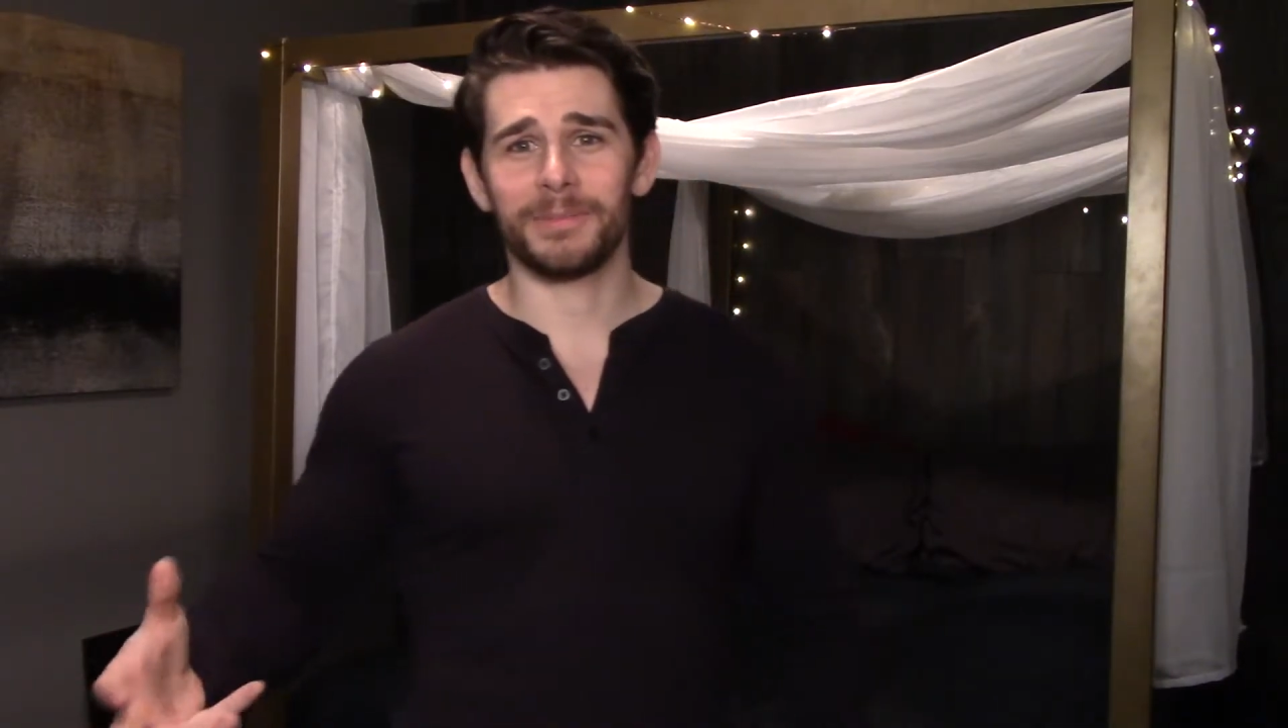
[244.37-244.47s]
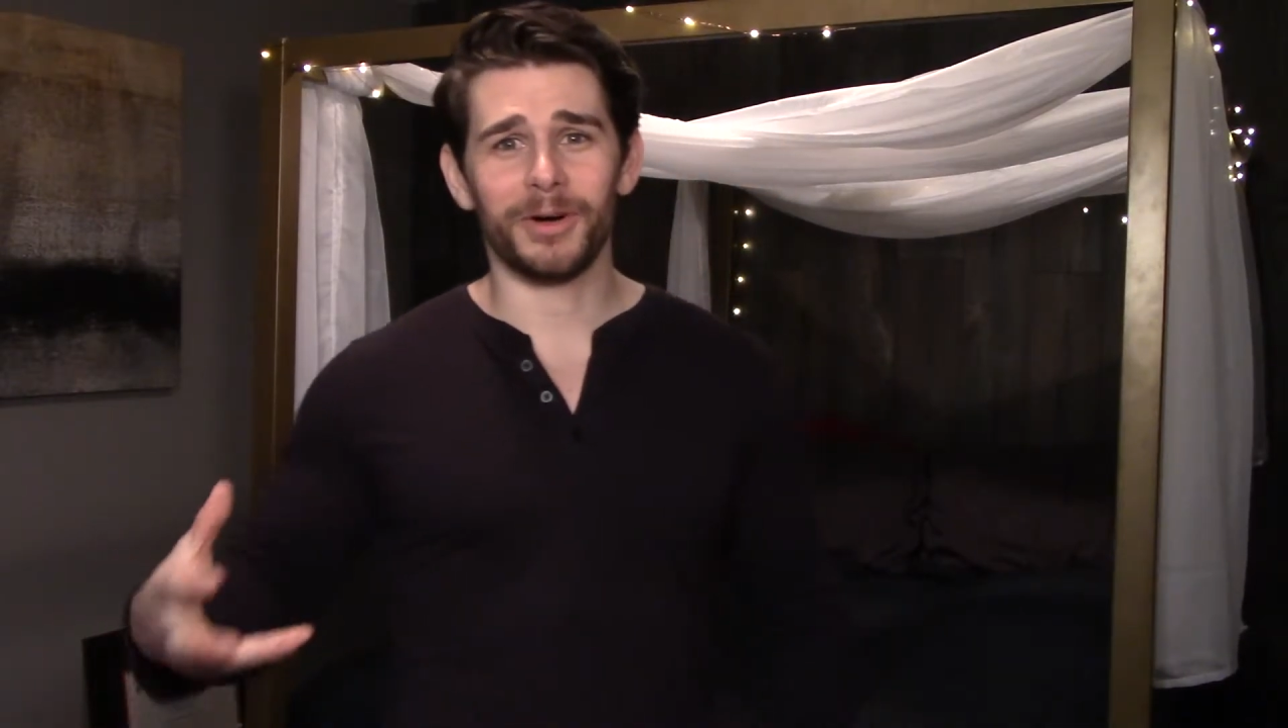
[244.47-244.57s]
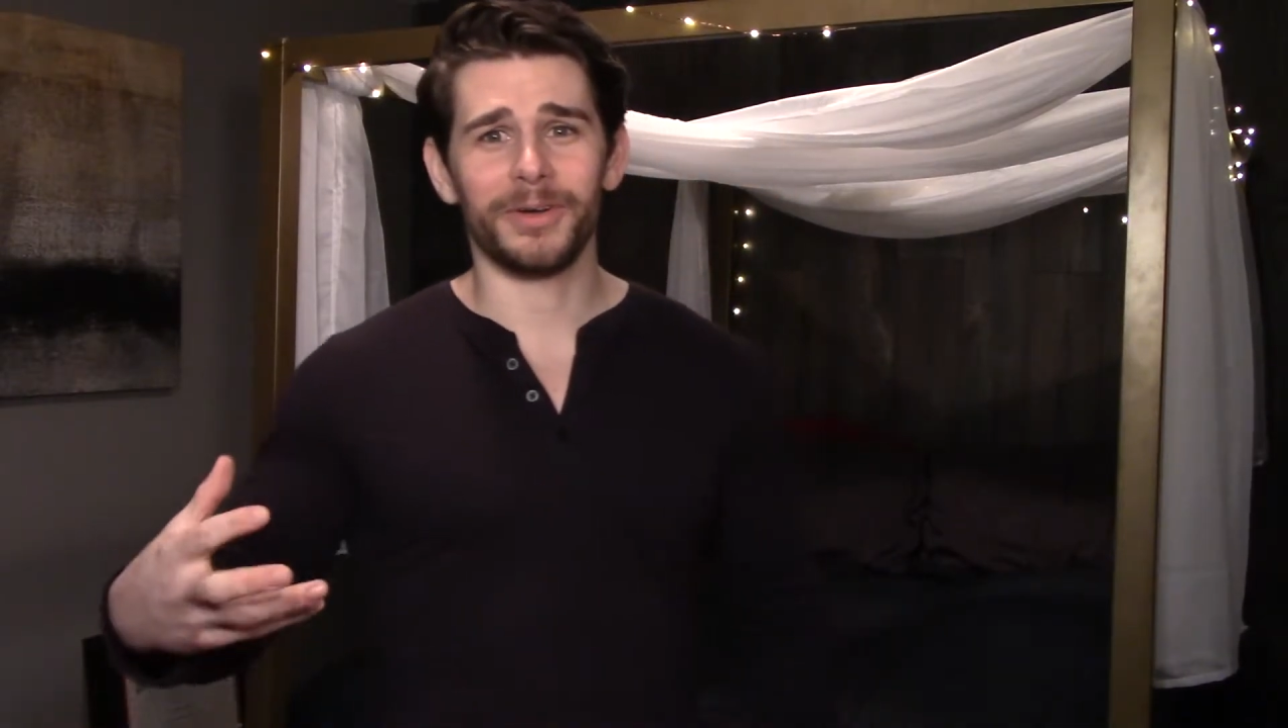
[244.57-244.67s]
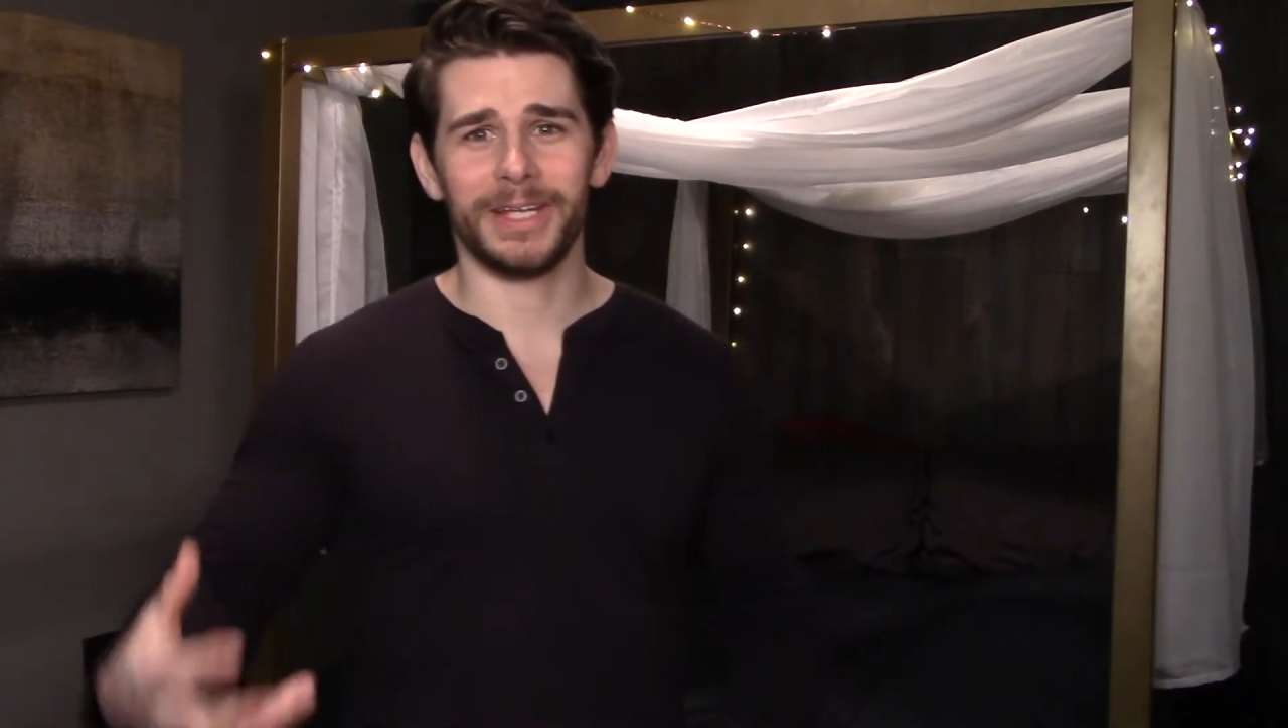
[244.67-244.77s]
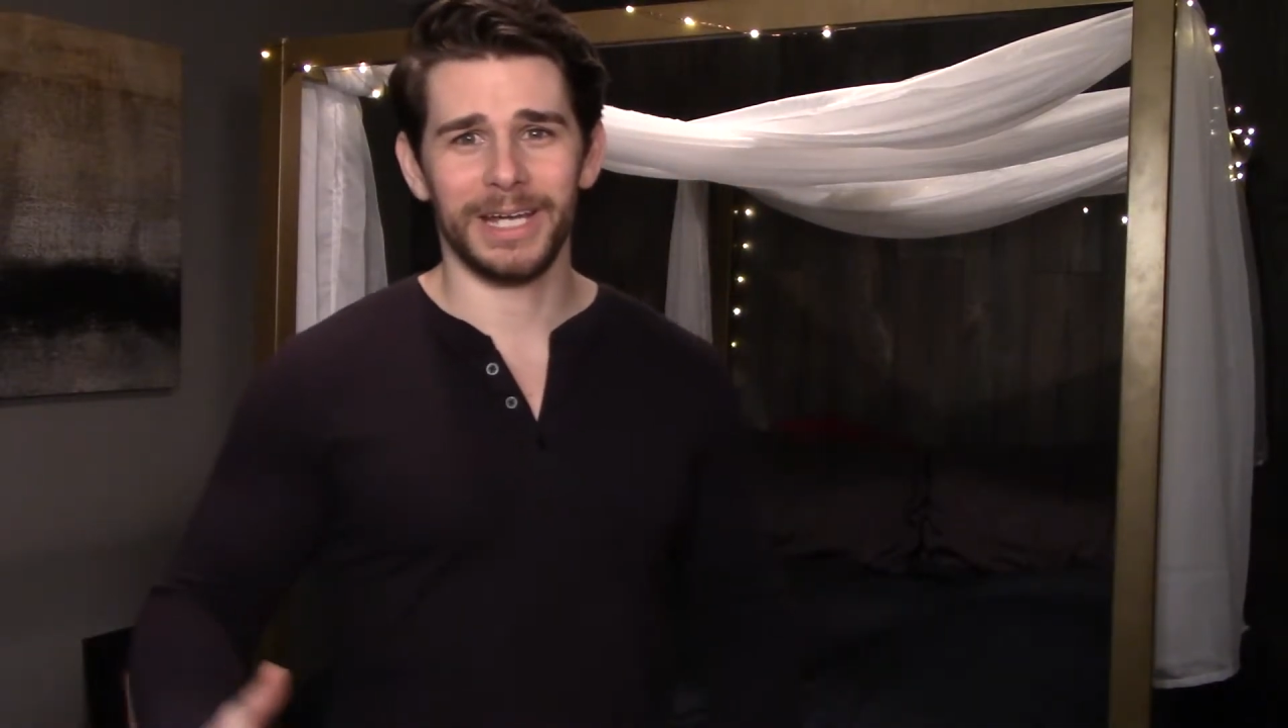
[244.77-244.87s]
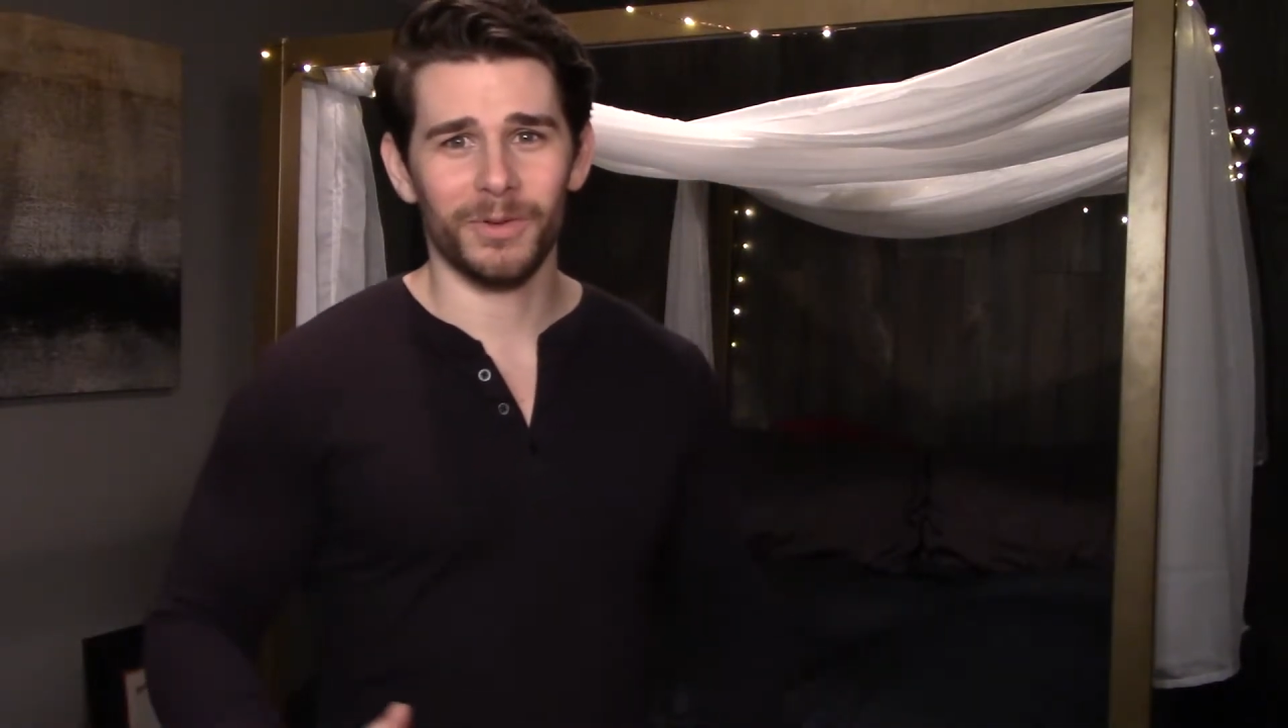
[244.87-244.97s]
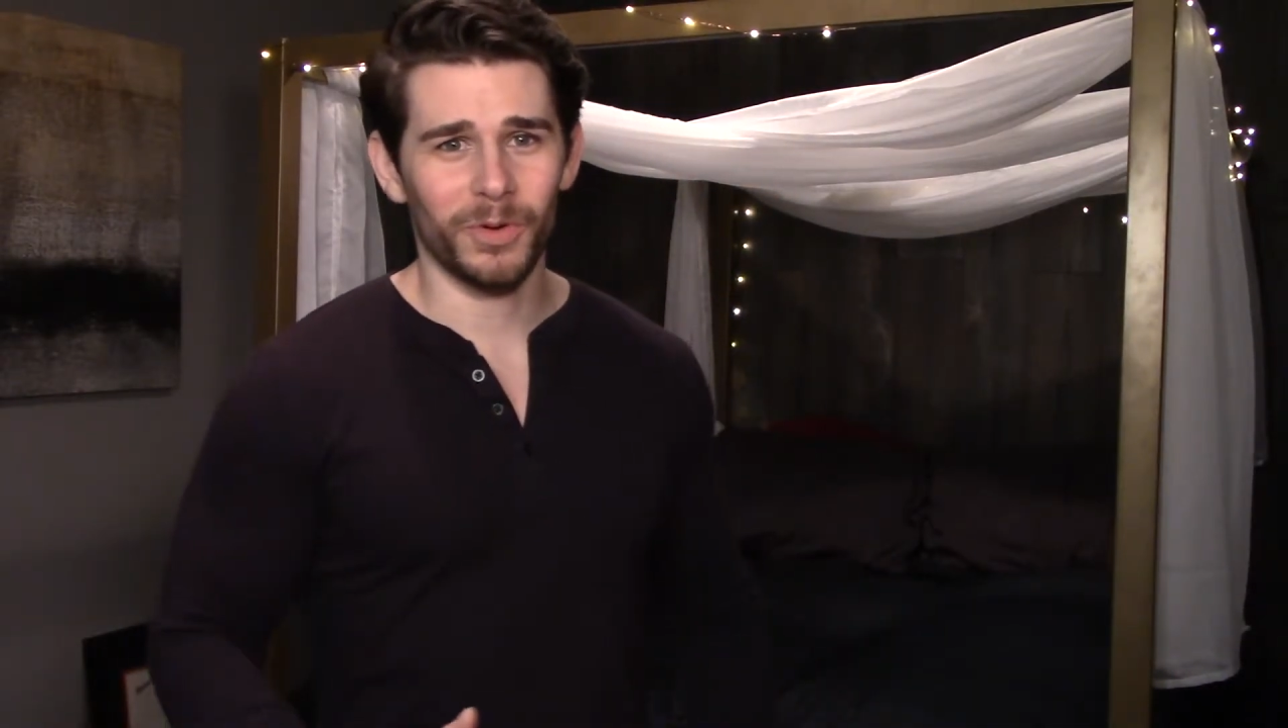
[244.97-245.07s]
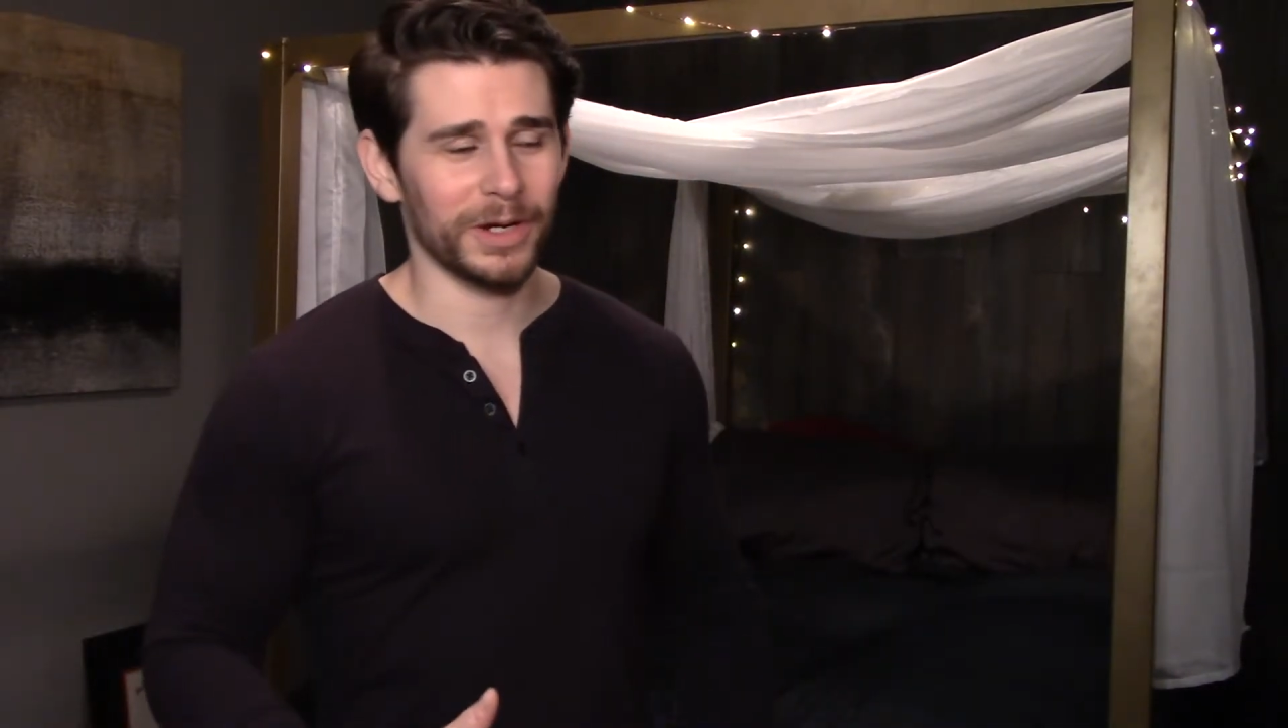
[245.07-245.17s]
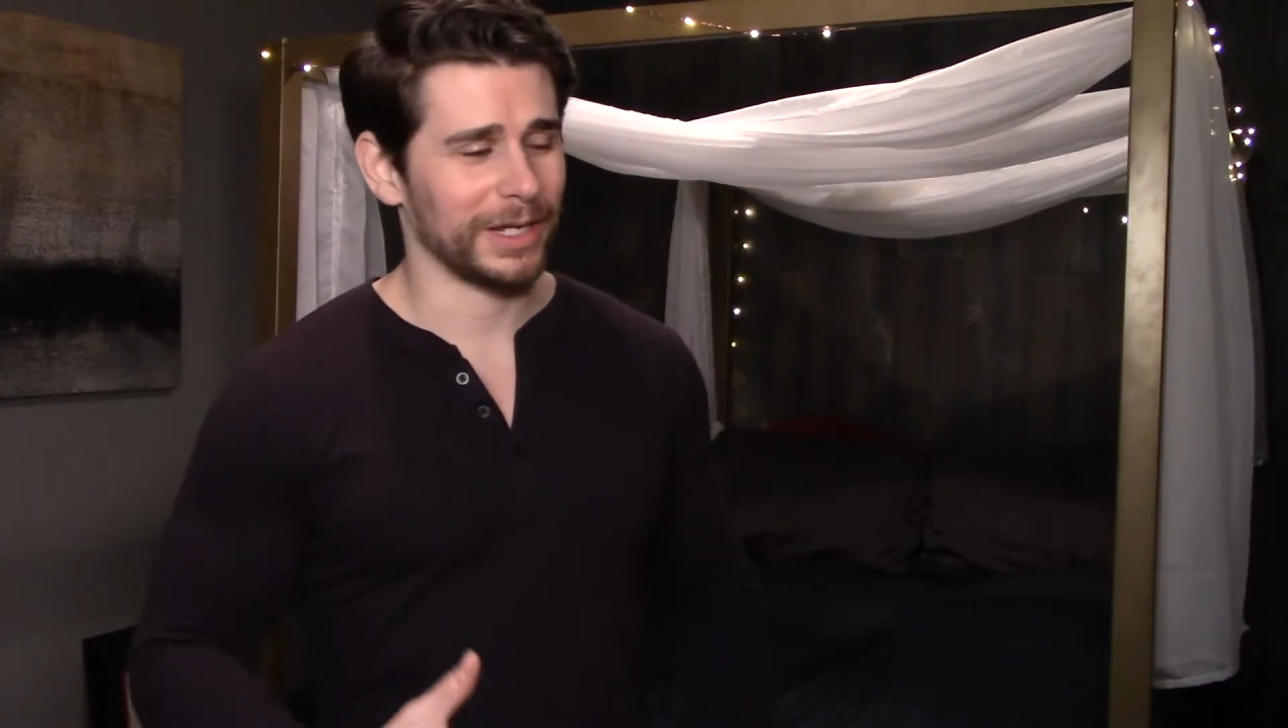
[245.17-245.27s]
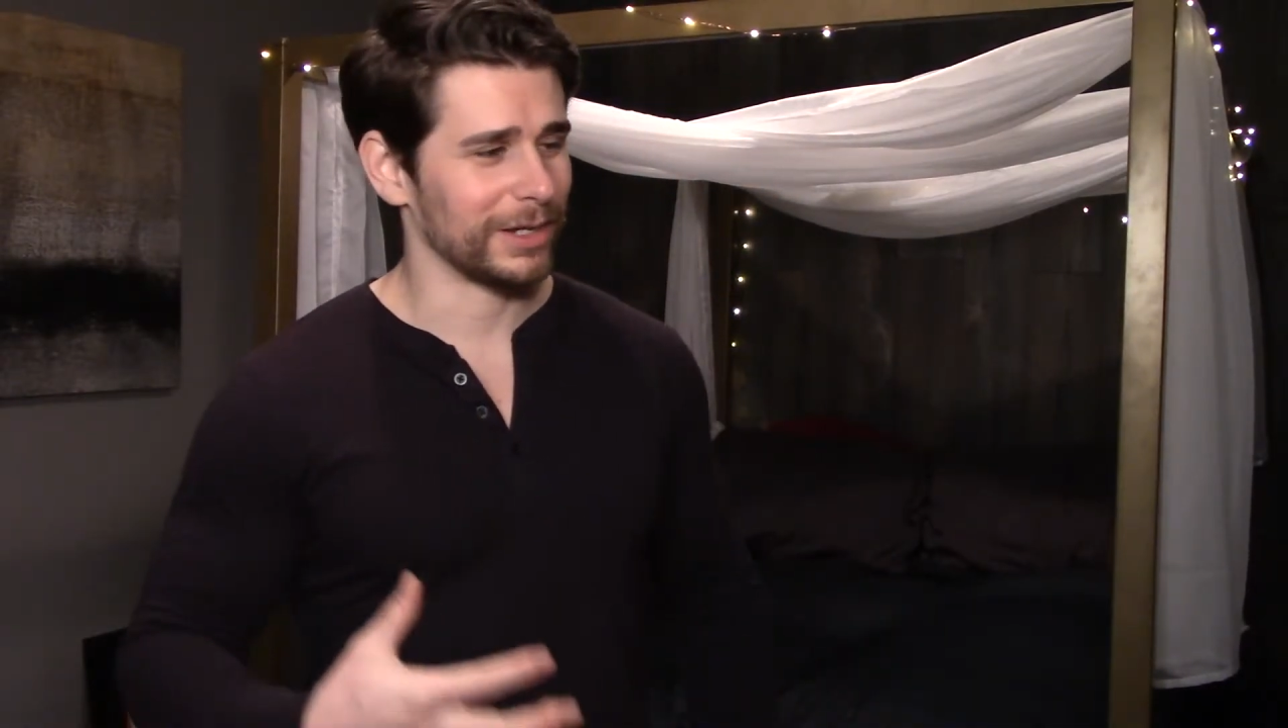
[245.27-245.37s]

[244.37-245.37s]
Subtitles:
all day and working